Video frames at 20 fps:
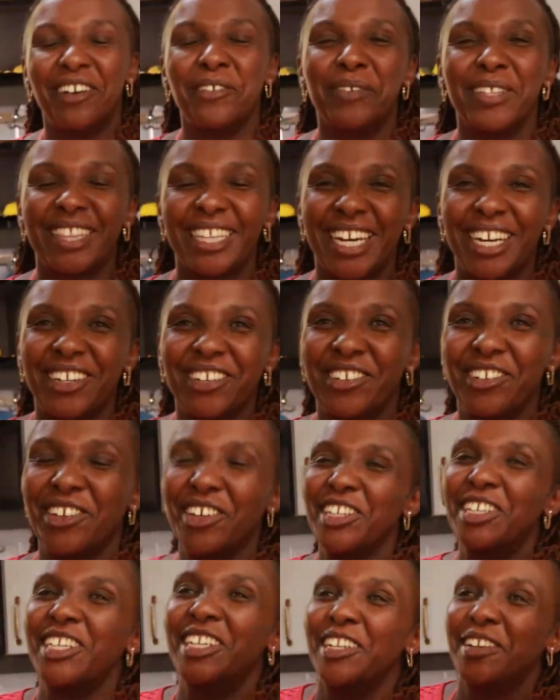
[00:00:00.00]
We thank
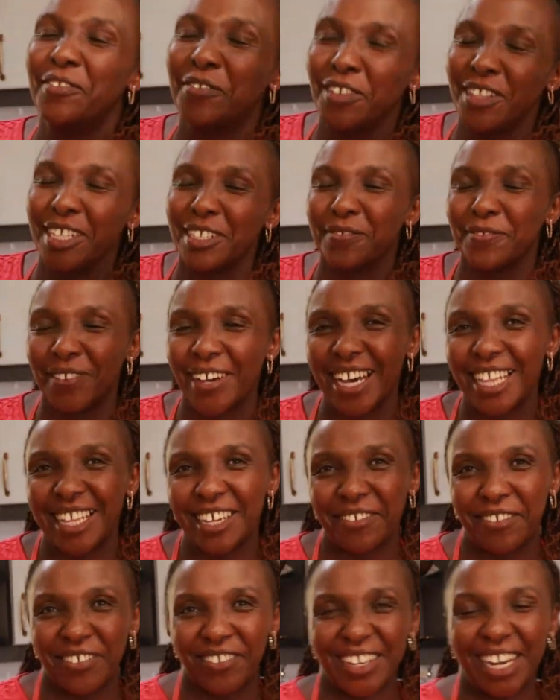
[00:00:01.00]
God for this far
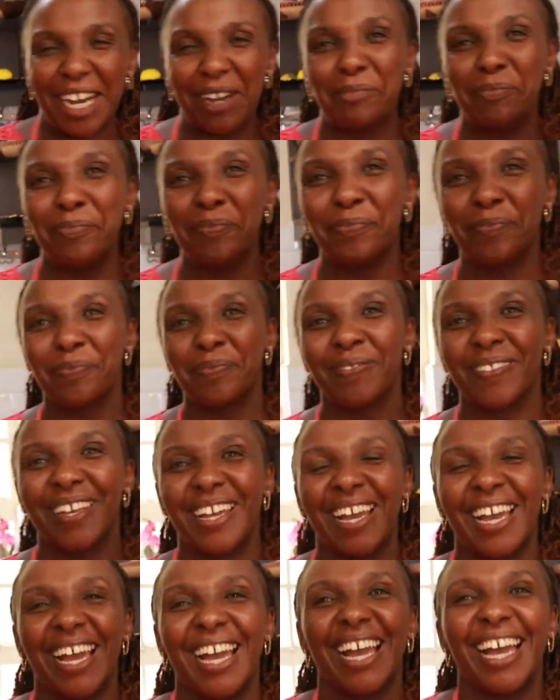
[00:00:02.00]
that we've come.
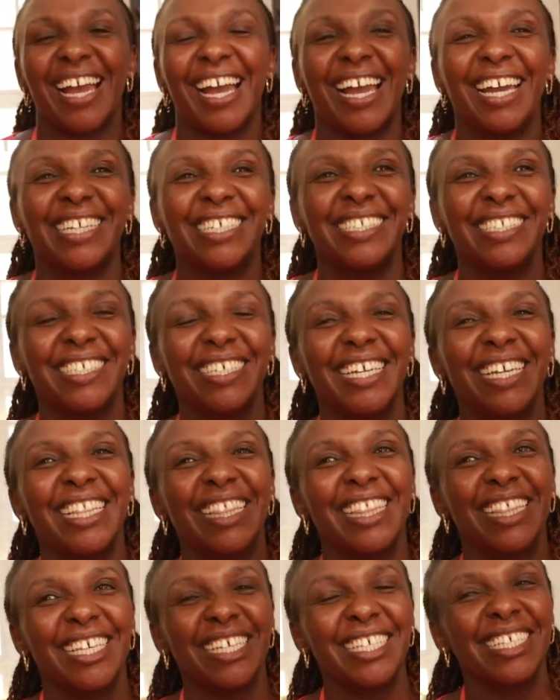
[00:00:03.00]
And
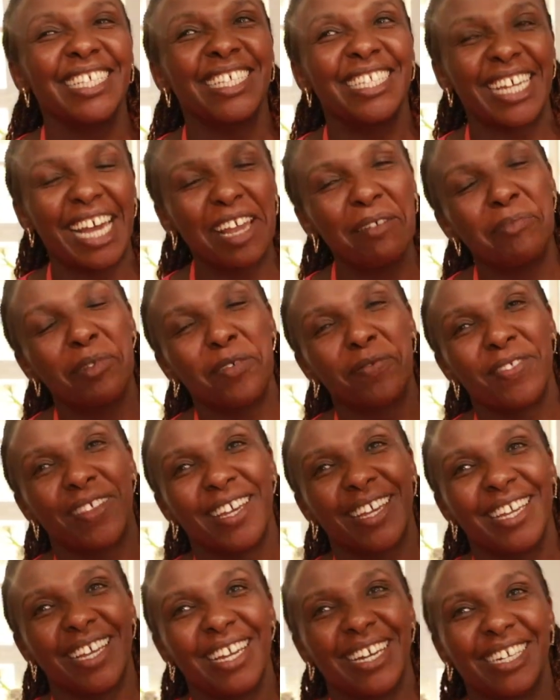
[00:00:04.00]
in this time of
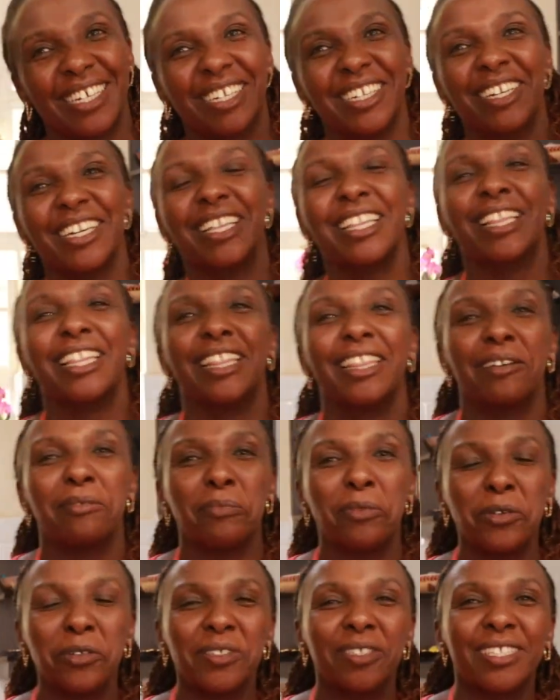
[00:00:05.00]
the year, the
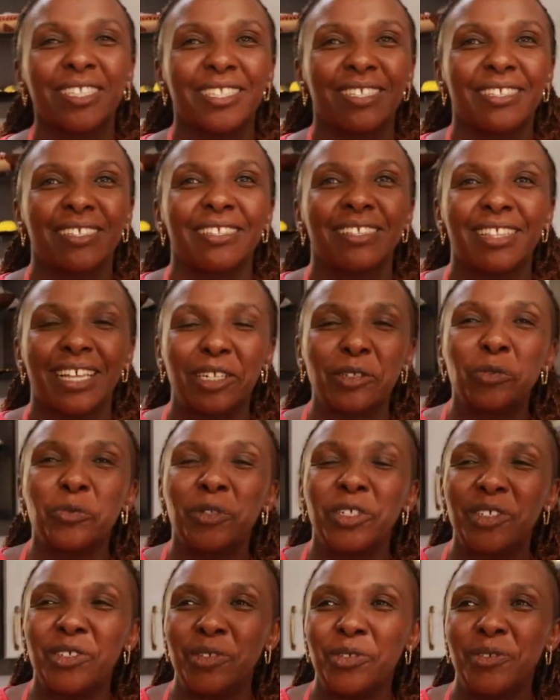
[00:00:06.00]
most that
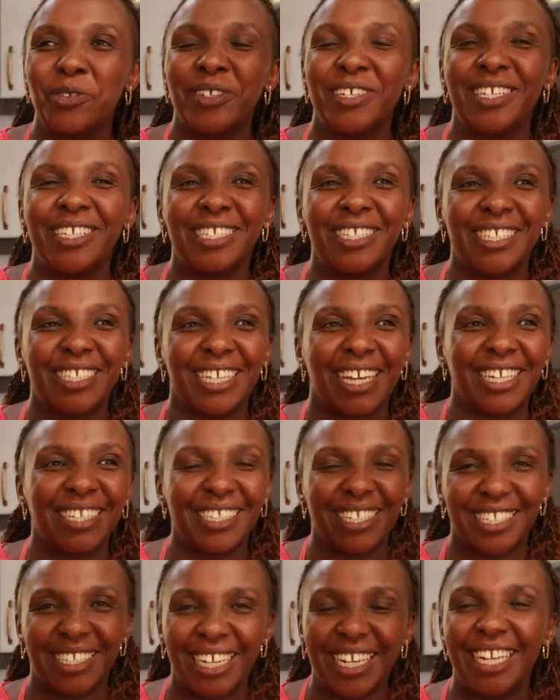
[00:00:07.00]
we do is
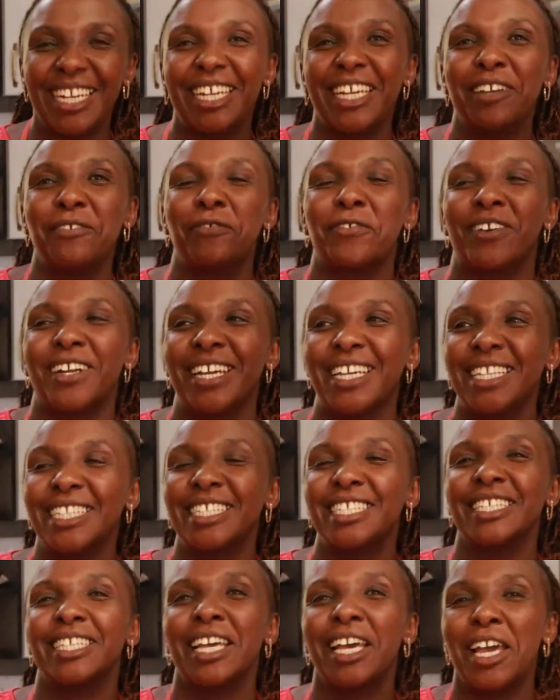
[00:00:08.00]
entertaining
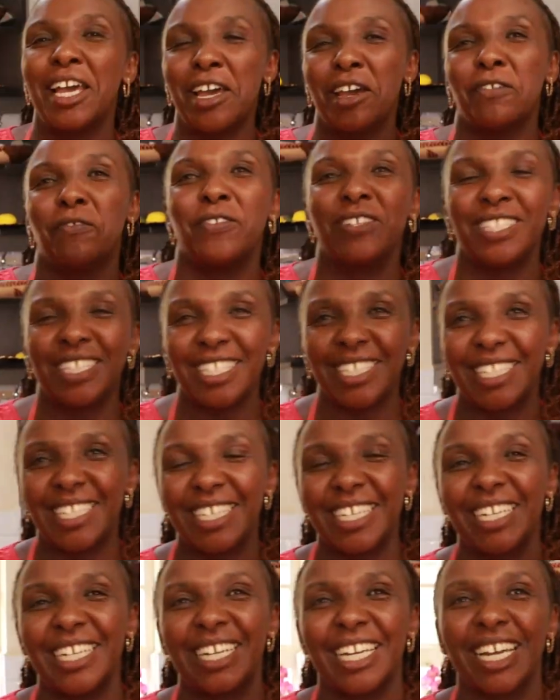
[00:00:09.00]
friends,
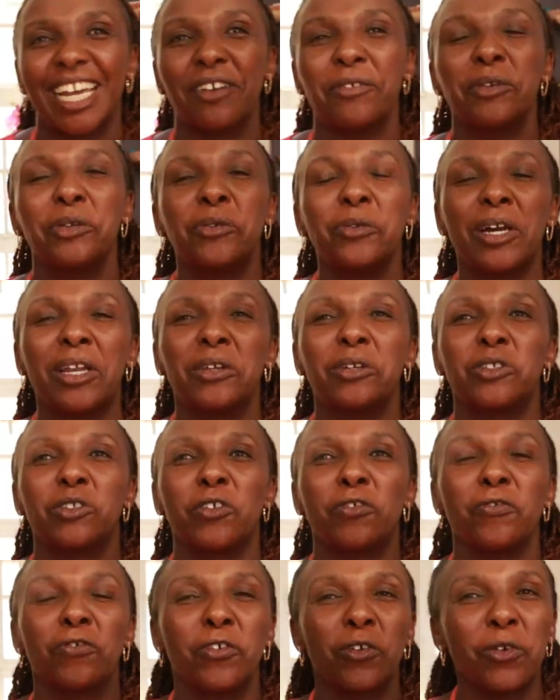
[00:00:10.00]
visiting, we do a lot
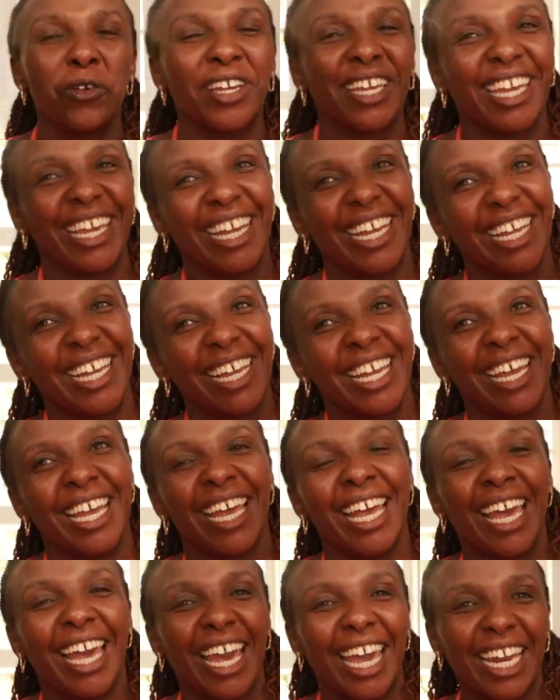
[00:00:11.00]
of cooking,
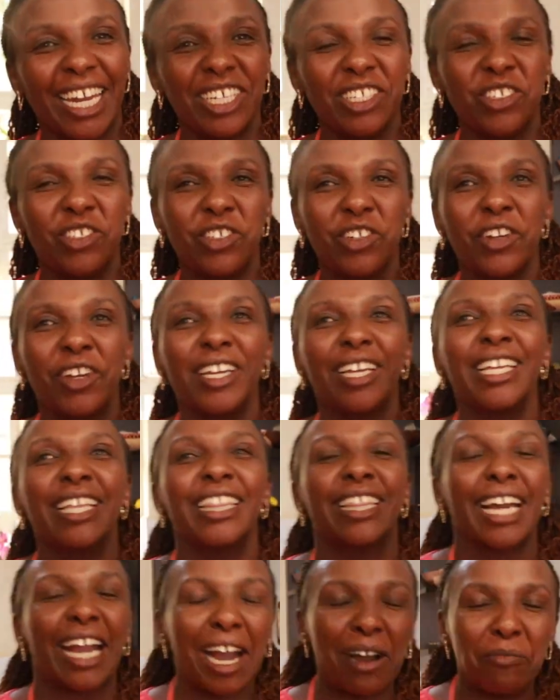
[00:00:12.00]
and enjoying
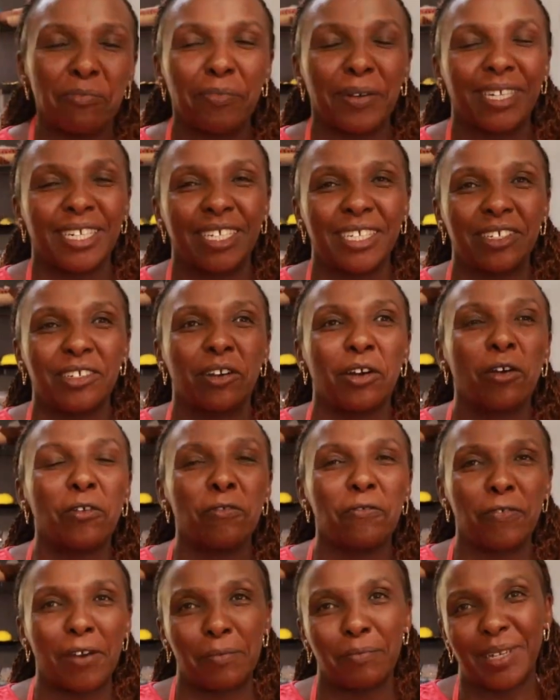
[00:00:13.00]
the company of
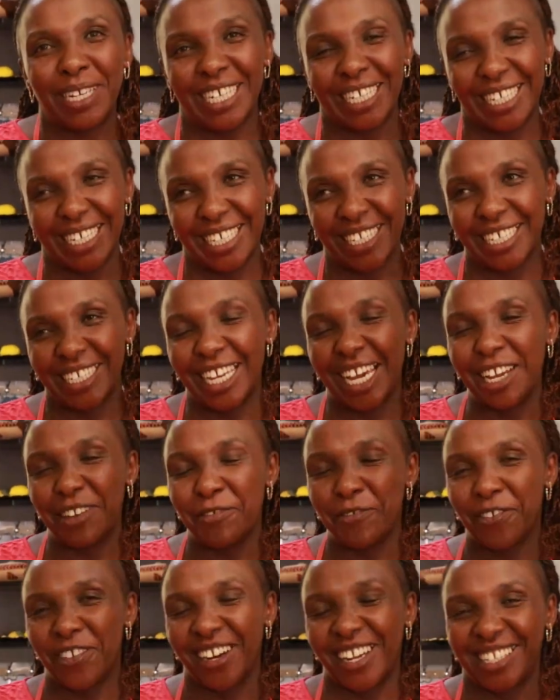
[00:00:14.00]
family
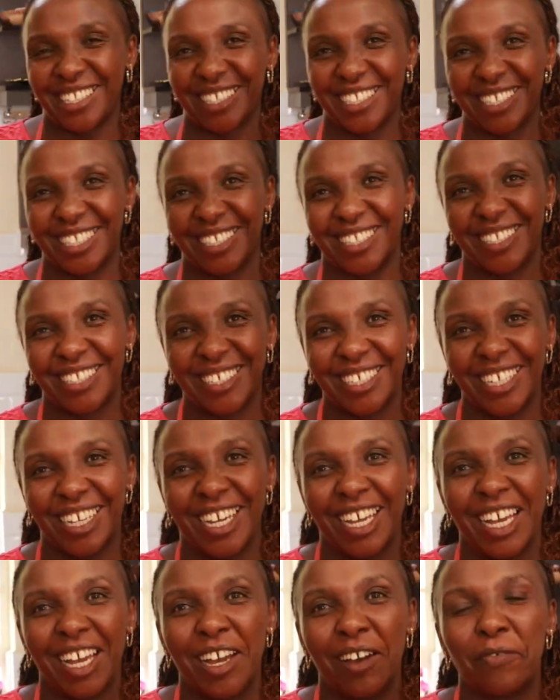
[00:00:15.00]
and friends.
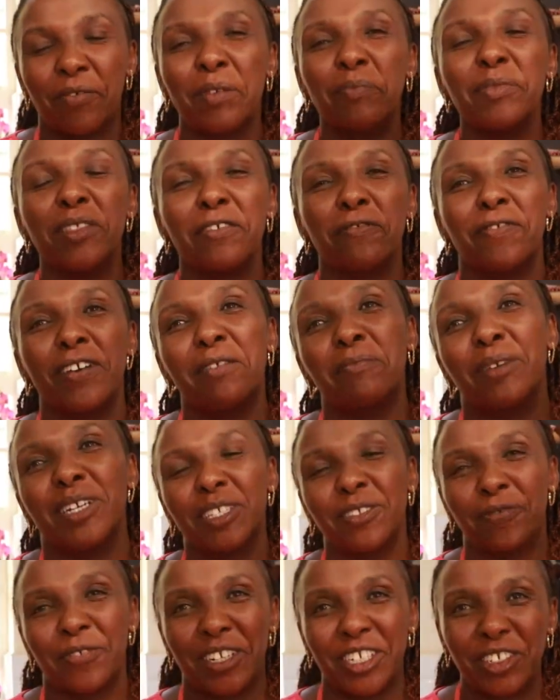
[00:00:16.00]
From the
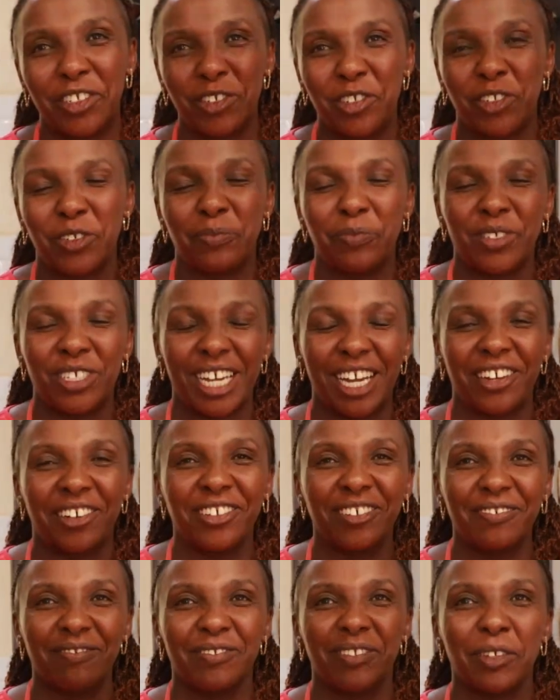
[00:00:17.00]
Farmer's Friend YouTube
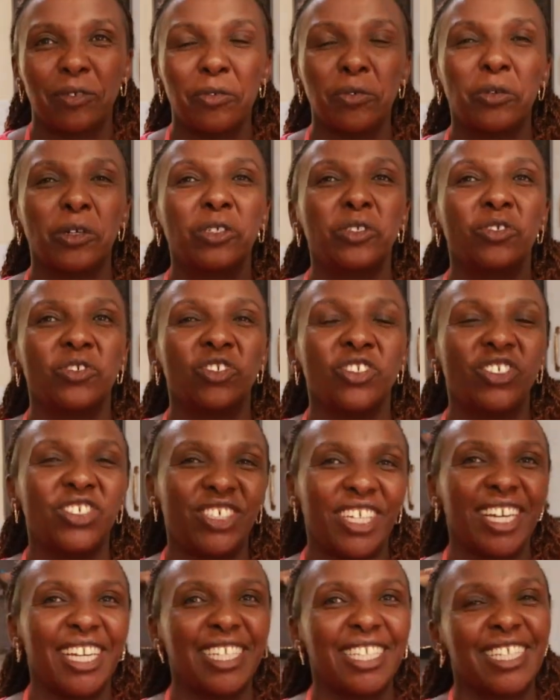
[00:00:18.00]
channel, we want to
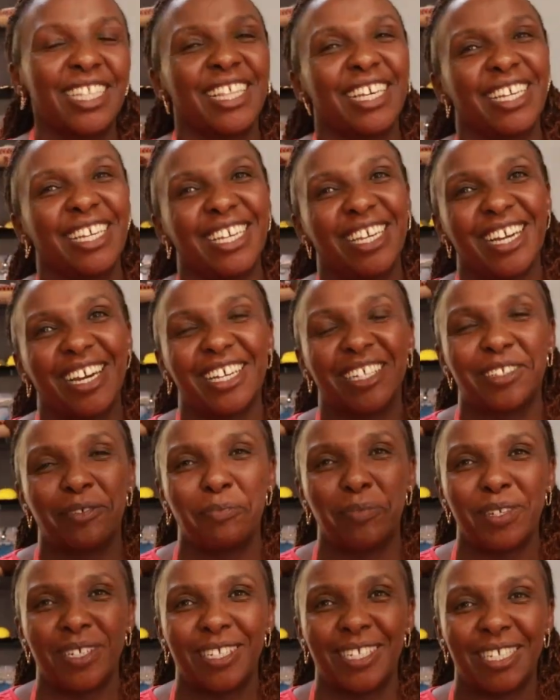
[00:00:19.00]
change the gears a
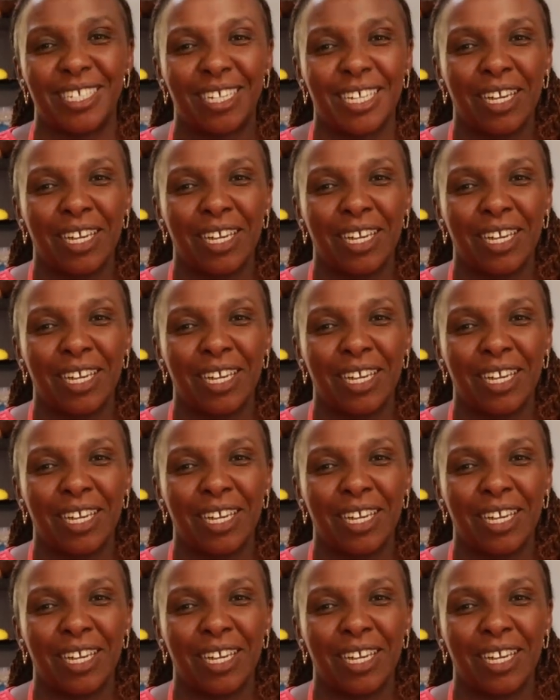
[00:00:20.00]
bit.